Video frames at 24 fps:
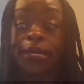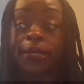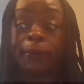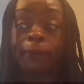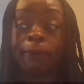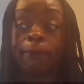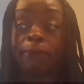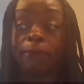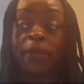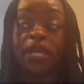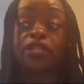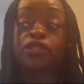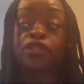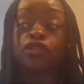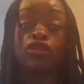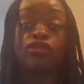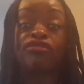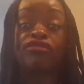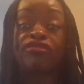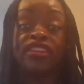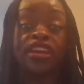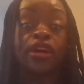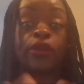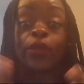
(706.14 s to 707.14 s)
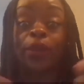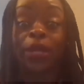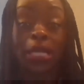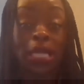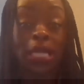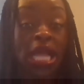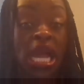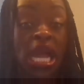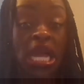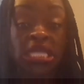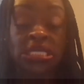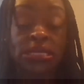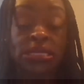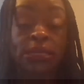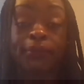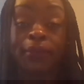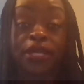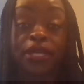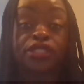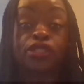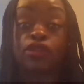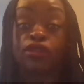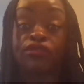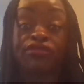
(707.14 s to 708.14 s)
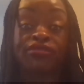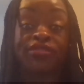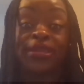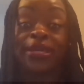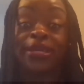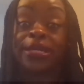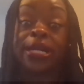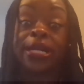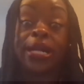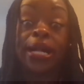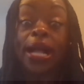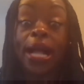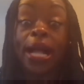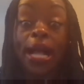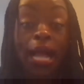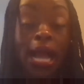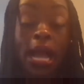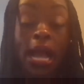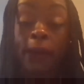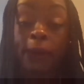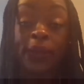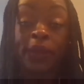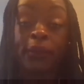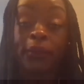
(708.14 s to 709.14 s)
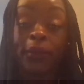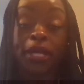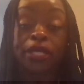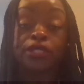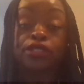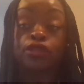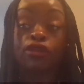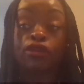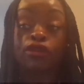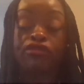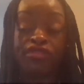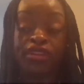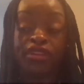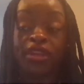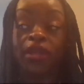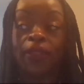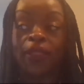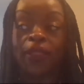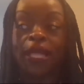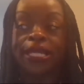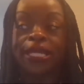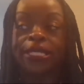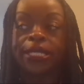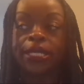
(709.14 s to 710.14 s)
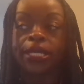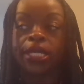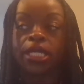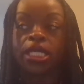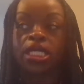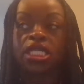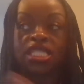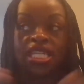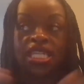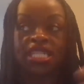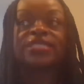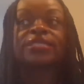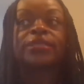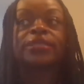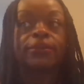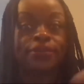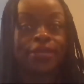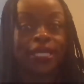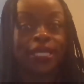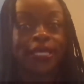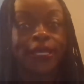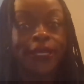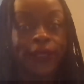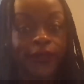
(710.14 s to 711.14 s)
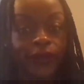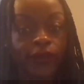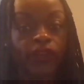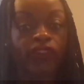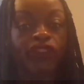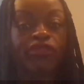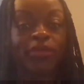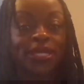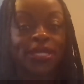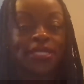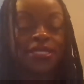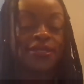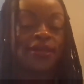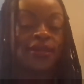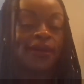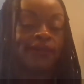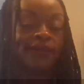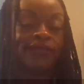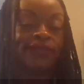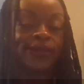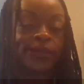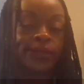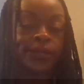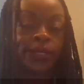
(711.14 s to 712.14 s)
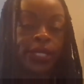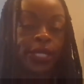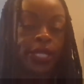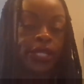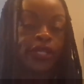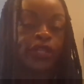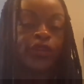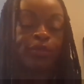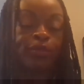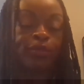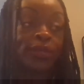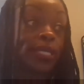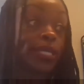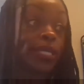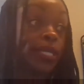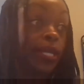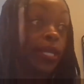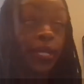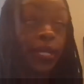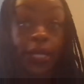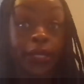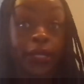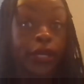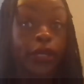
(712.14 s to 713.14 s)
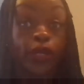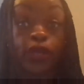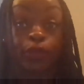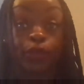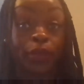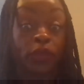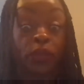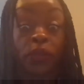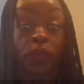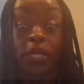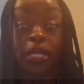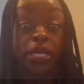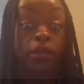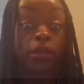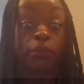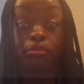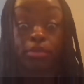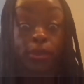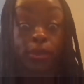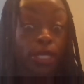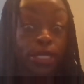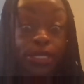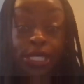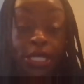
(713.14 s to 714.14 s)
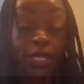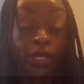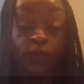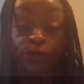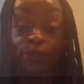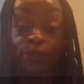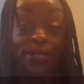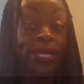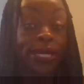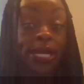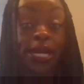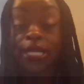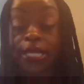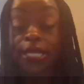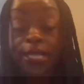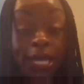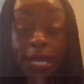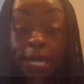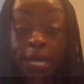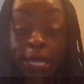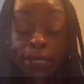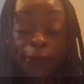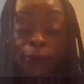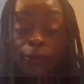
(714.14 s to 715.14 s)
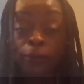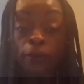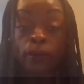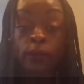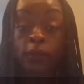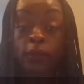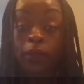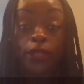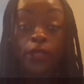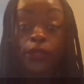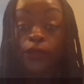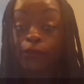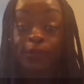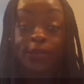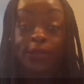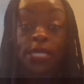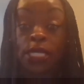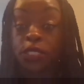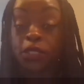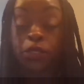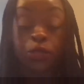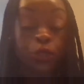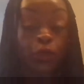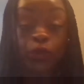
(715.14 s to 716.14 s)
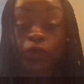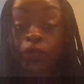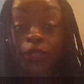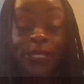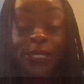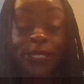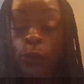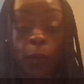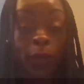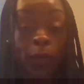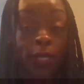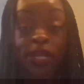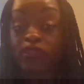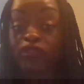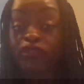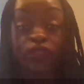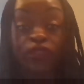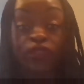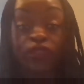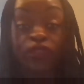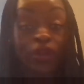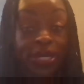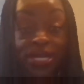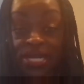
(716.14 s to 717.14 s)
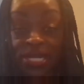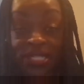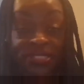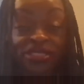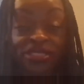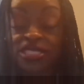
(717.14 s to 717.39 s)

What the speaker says: that makes you feel relaxed and makes you feel happy, makes you feel like, yes, I'm taking care of myself. It could be reading a book, it could be hiking, it could be journaling, whatever it